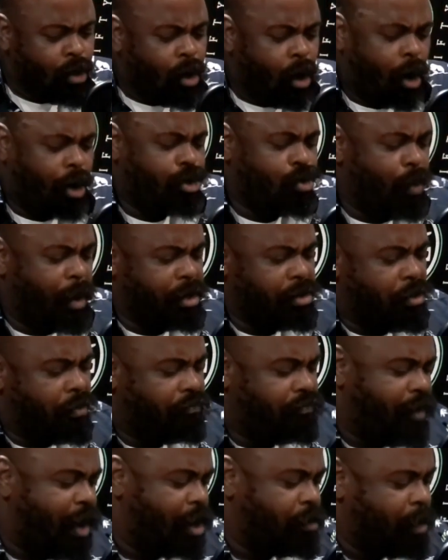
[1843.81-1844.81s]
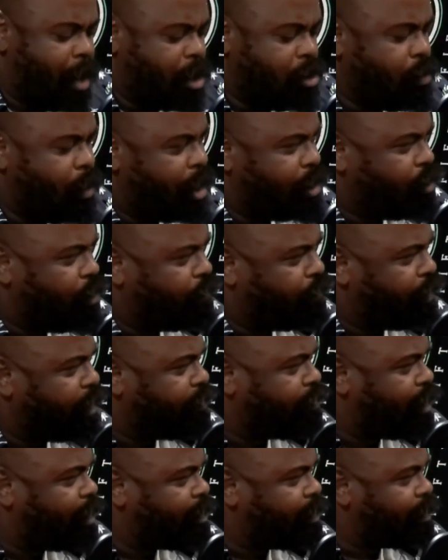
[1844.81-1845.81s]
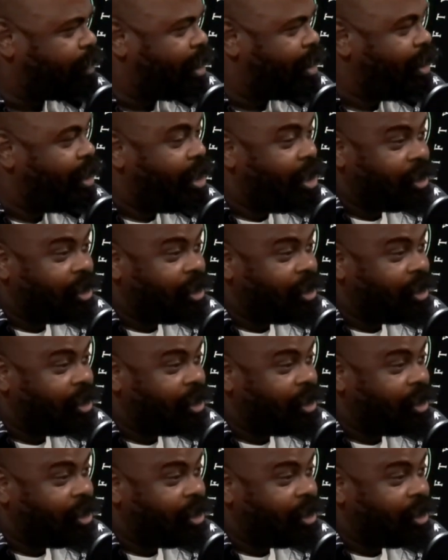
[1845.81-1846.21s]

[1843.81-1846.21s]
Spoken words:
Oh, you ain't no vet, man. You ain't no vet. Blah blah blah.